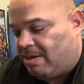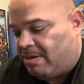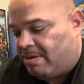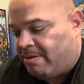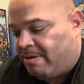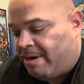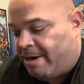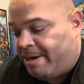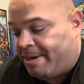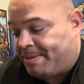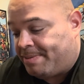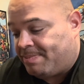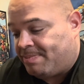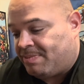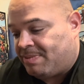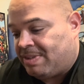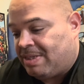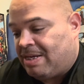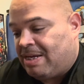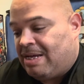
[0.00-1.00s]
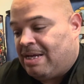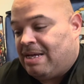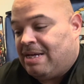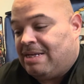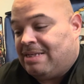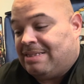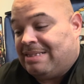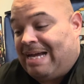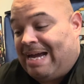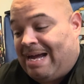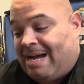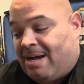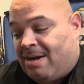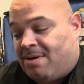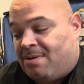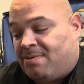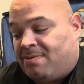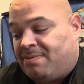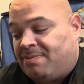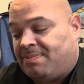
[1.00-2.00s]
All right,
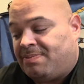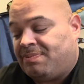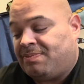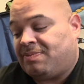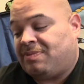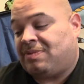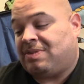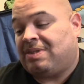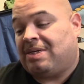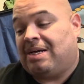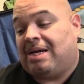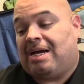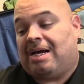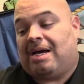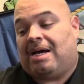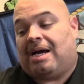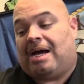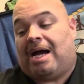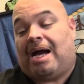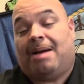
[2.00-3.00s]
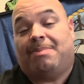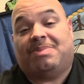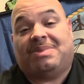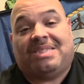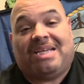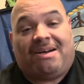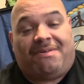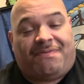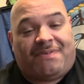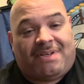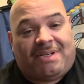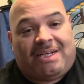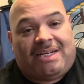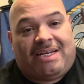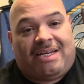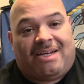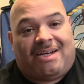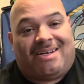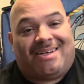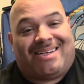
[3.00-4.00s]
now I'm
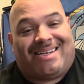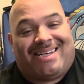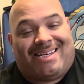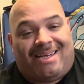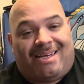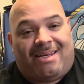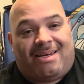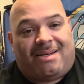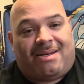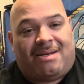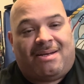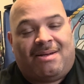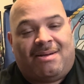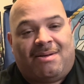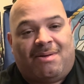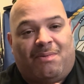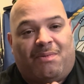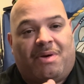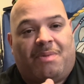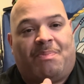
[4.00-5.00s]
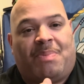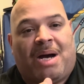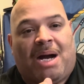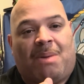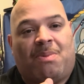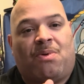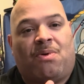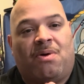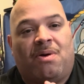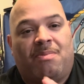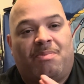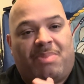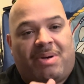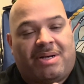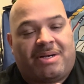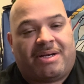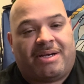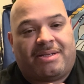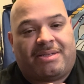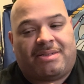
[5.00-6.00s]
definitely a geek with popcorn
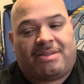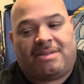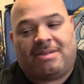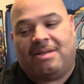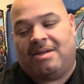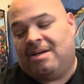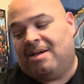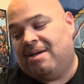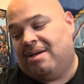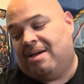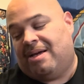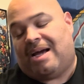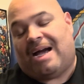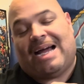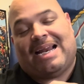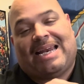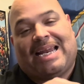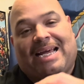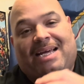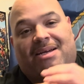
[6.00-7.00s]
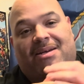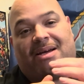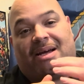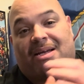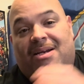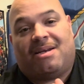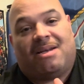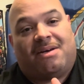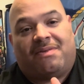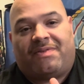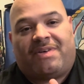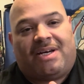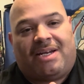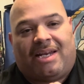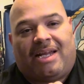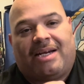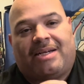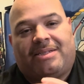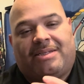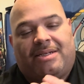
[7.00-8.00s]
buckets. I love
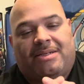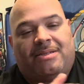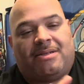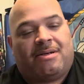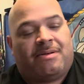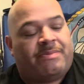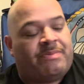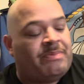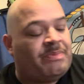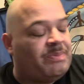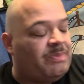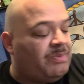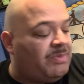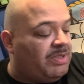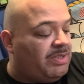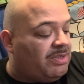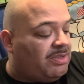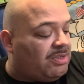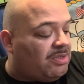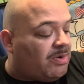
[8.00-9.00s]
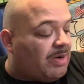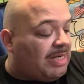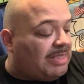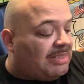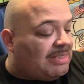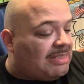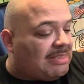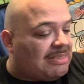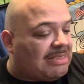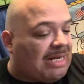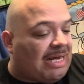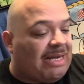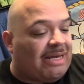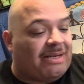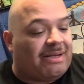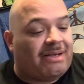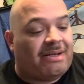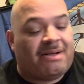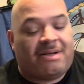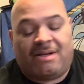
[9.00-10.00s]
collecting them, so I
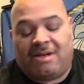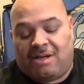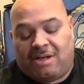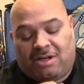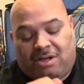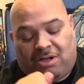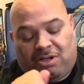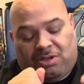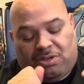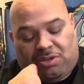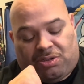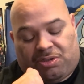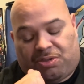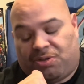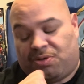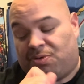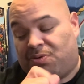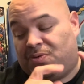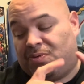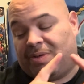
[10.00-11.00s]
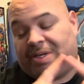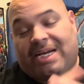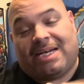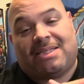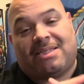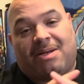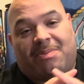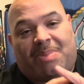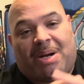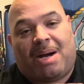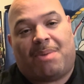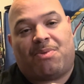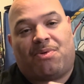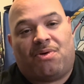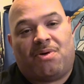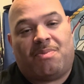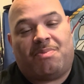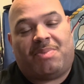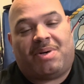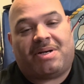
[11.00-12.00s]
decided to get the
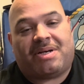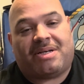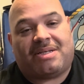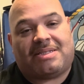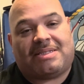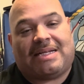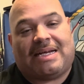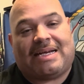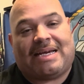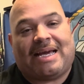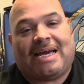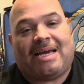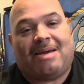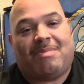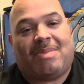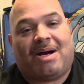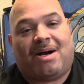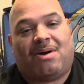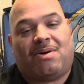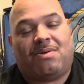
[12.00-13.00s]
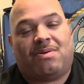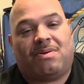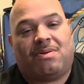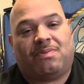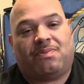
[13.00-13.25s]
popcorn buckets that came out